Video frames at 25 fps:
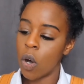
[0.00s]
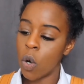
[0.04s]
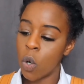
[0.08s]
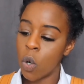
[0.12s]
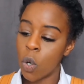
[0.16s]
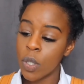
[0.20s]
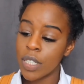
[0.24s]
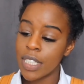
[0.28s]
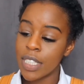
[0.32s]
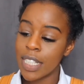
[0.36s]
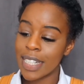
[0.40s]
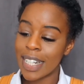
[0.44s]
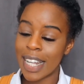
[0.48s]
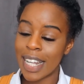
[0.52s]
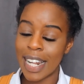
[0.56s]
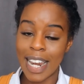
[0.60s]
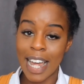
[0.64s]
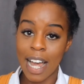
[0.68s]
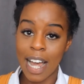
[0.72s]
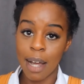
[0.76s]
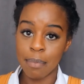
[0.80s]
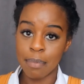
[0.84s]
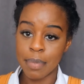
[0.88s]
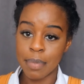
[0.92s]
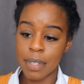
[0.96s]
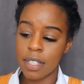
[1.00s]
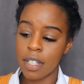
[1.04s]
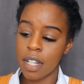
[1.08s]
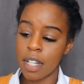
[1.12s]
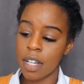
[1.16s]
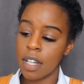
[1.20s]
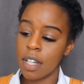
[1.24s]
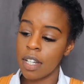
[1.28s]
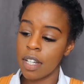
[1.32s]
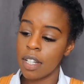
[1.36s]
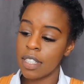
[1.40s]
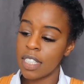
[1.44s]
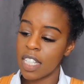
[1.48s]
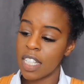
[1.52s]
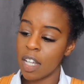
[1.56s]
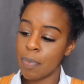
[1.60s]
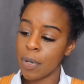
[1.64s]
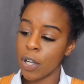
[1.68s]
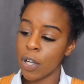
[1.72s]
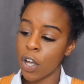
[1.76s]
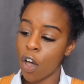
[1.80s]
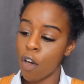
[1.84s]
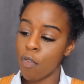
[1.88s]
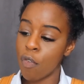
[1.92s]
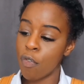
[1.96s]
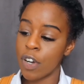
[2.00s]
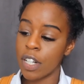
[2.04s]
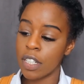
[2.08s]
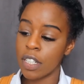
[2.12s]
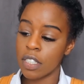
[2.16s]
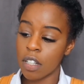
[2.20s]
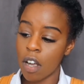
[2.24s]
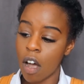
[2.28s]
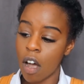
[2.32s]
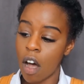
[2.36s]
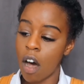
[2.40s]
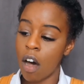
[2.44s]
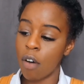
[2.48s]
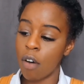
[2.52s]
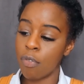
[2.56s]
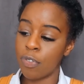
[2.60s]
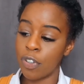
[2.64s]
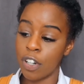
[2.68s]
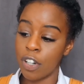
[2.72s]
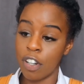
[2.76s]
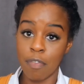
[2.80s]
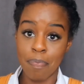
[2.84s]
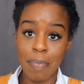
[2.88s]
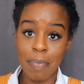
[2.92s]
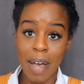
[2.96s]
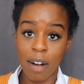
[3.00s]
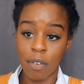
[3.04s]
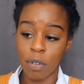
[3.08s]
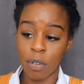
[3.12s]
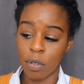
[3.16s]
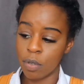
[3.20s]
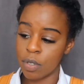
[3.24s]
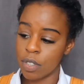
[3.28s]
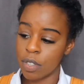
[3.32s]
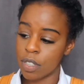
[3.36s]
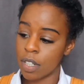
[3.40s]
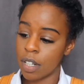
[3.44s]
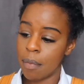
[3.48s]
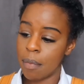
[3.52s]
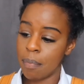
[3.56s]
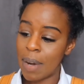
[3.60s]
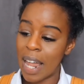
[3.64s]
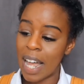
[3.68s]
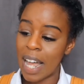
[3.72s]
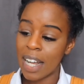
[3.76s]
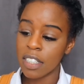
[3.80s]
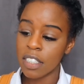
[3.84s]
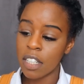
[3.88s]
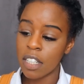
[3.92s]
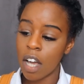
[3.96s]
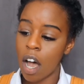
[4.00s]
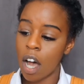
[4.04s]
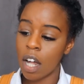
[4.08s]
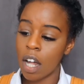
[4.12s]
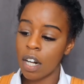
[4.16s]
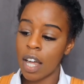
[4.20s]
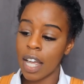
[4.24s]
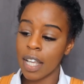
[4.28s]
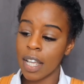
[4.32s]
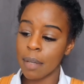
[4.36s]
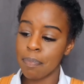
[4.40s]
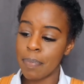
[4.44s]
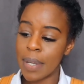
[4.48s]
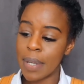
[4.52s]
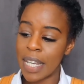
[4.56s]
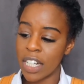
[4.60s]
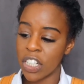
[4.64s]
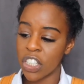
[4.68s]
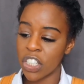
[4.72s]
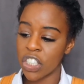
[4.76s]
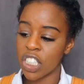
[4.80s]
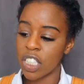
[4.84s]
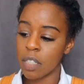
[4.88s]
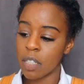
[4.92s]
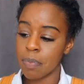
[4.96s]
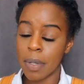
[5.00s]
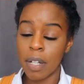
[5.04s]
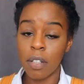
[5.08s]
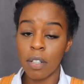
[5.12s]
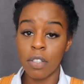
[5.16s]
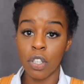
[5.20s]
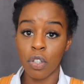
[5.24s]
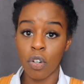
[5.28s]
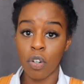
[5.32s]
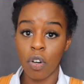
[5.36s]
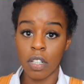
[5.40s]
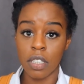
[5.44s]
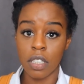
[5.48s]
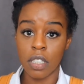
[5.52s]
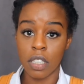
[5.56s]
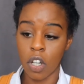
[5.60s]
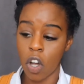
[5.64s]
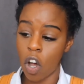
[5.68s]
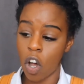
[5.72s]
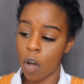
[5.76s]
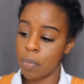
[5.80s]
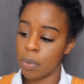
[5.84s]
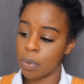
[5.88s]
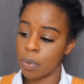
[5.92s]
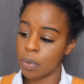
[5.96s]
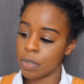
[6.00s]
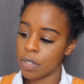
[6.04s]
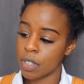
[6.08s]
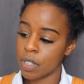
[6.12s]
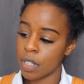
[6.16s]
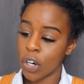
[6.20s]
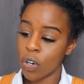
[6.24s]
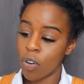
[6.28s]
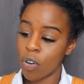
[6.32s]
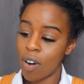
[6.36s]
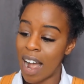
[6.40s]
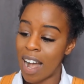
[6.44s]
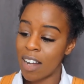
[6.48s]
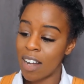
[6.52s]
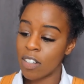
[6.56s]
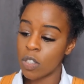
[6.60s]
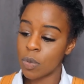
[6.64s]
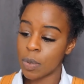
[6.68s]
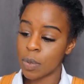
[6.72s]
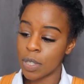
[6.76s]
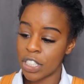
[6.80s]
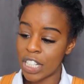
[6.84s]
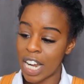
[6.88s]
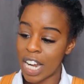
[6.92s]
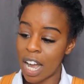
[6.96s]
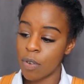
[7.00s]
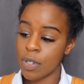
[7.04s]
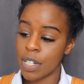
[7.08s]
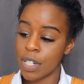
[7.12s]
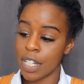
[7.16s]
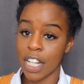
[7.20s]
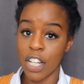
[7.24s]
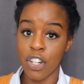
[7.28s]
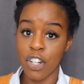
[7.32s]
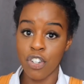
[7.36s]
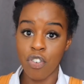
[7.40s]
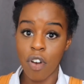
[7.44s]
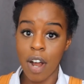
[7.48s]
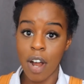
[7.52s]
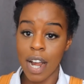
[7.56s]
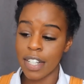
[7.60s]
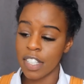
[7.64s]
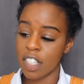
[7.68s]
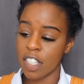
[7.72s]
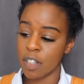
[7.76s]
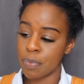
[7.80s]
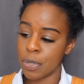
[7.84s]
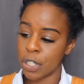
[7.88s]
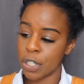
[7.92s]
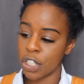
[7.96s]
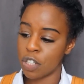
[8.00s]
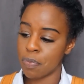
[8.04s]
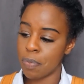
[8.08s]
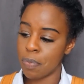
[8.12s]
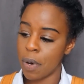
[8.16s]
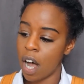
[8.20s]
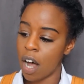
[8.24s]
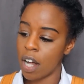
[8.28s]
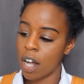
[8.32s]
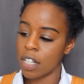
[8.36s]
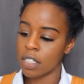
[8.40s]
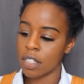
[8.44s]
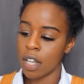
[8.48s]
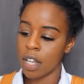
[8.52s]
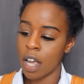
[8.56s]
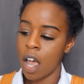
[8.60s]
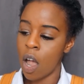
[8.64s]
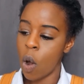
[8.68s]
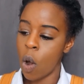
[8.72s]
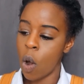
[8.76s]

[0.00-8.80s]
A horse had collapsed, tipping over its cart full of barrels. Black tar-like pitch spilled across the cobbles. Crowds were shouting and trying to push past